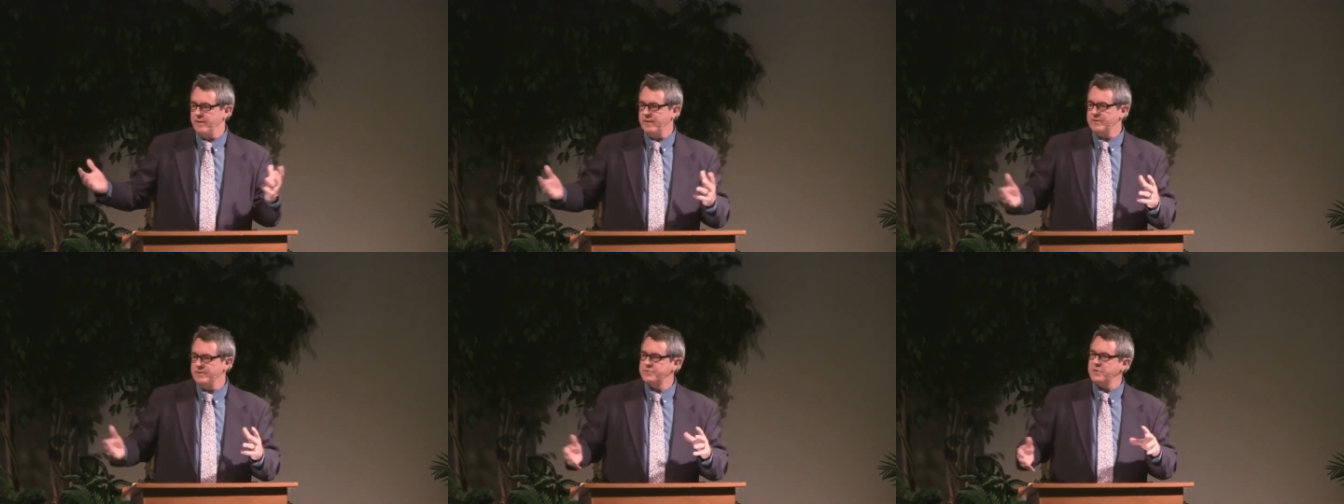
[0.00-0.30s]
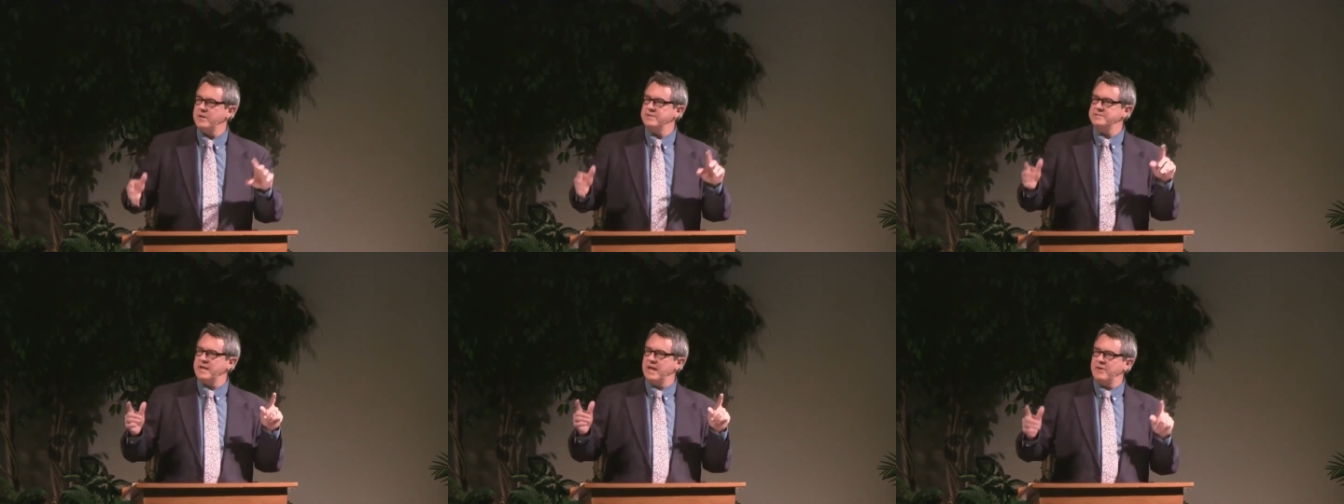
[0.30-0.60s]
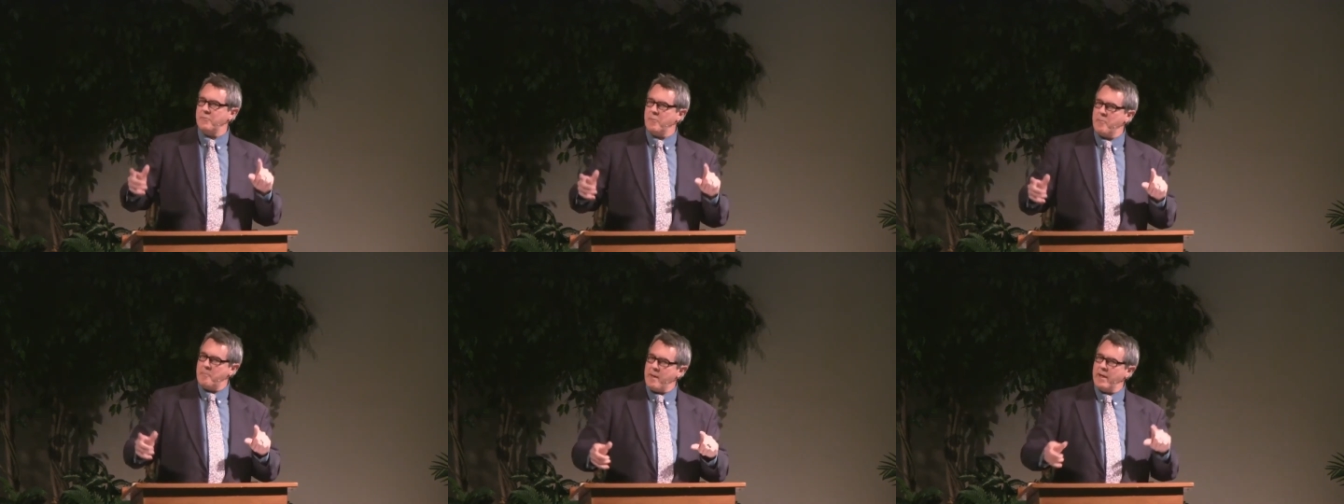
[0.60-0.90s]
Translated
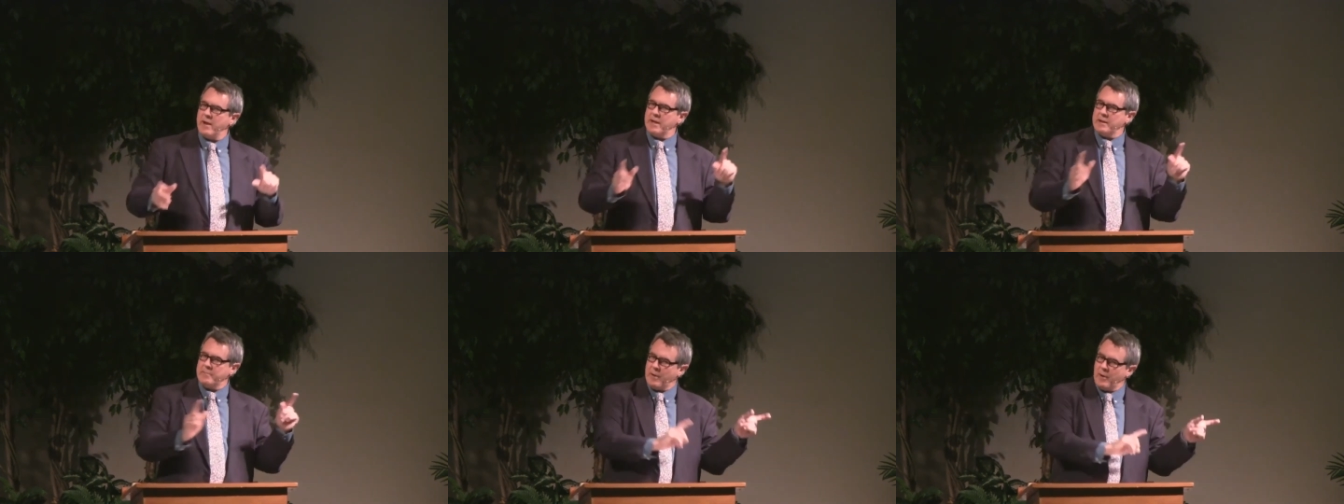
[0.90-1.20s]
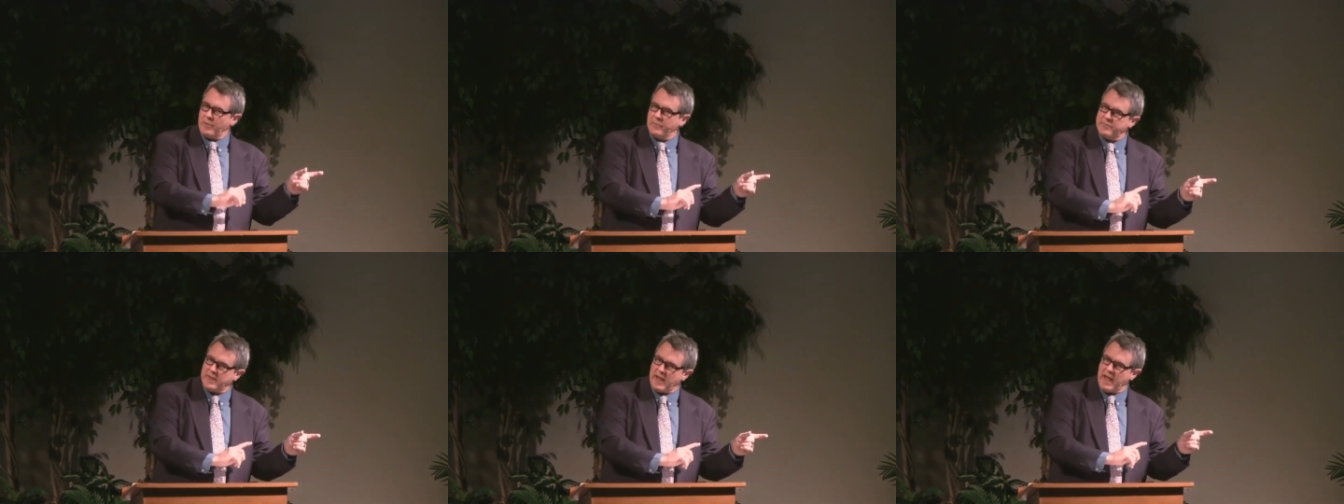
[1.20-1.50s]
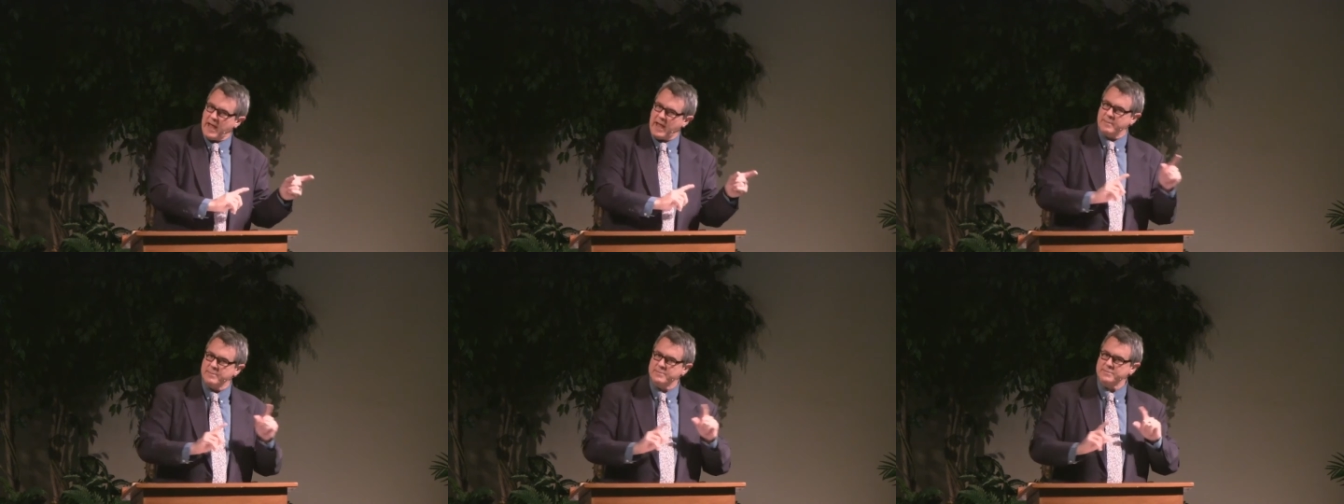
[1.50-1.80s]
rebelling both
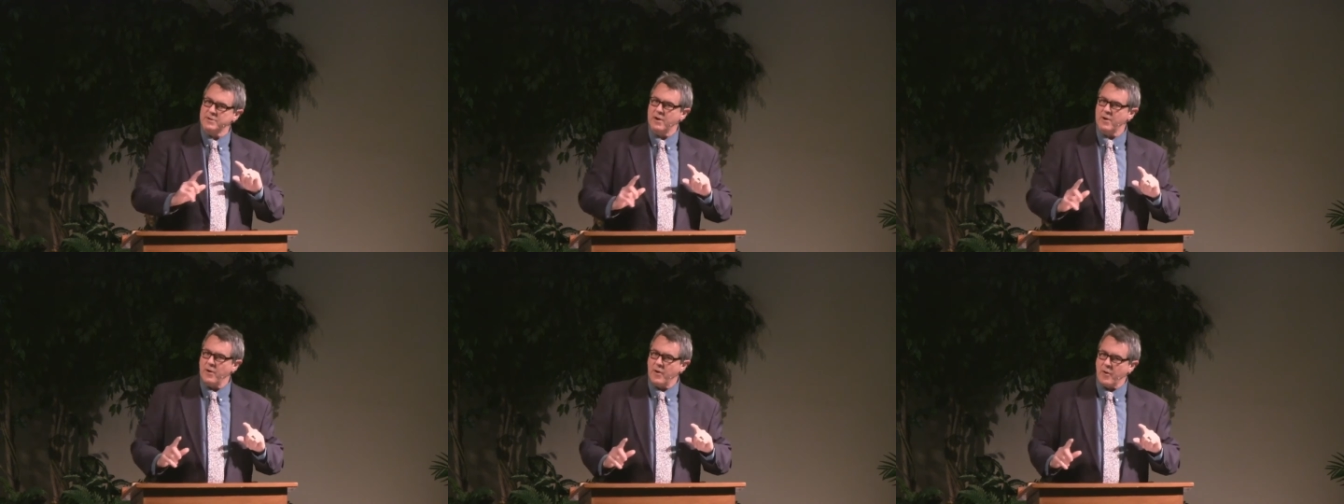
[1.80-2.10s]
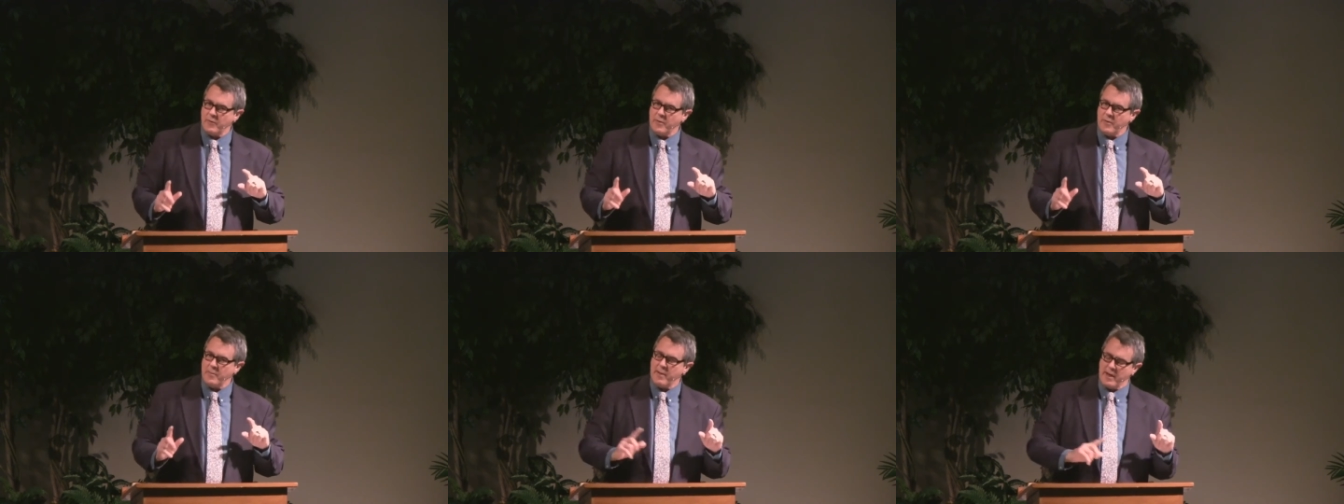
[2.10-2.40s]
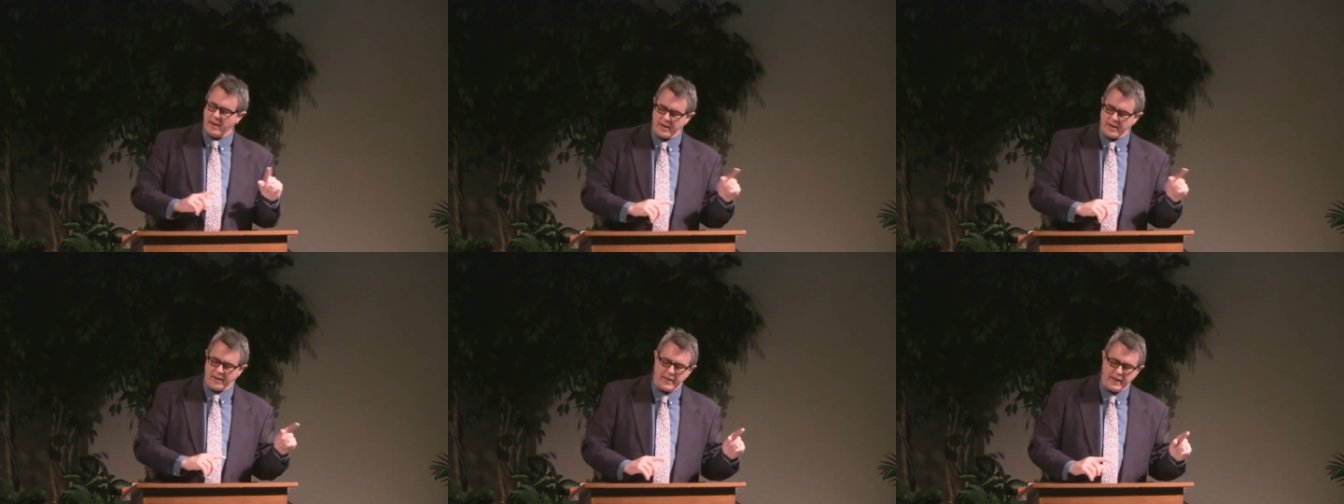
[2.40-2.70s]
times, or
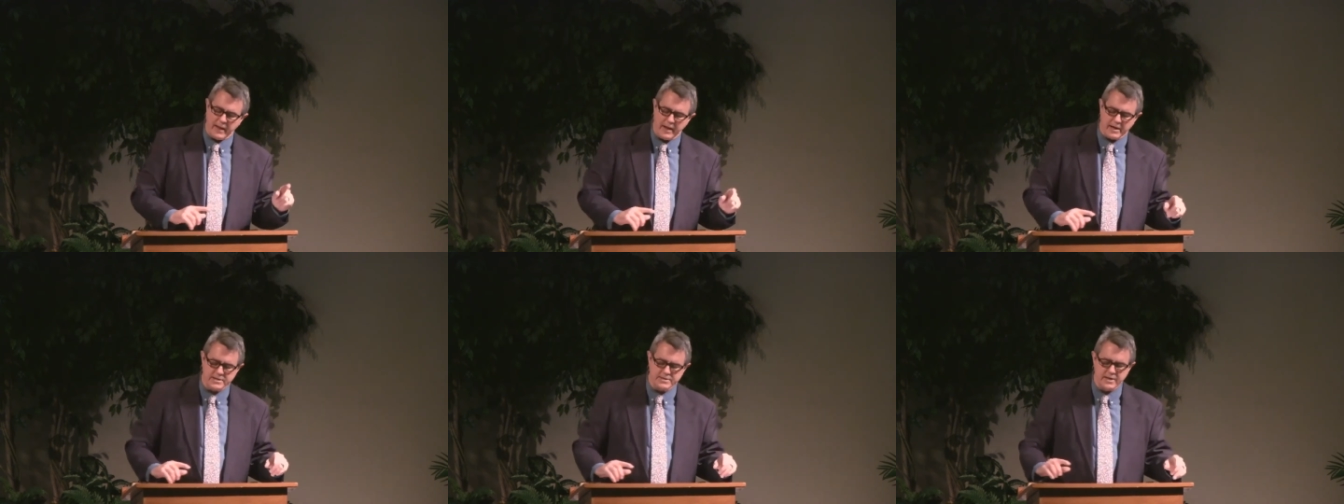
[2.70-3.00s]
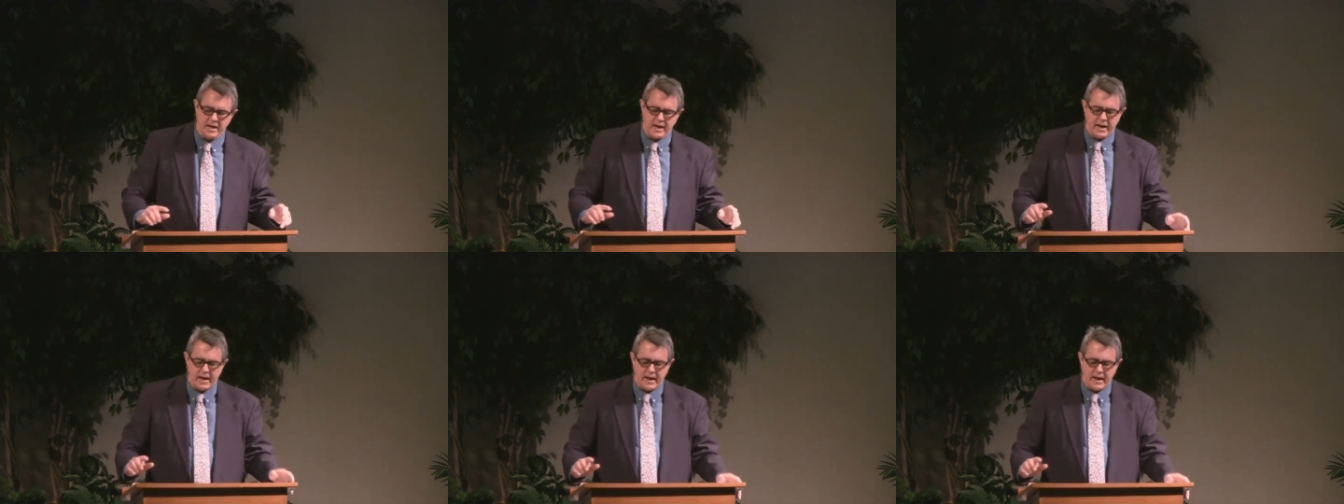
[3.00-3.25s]
rebel in English.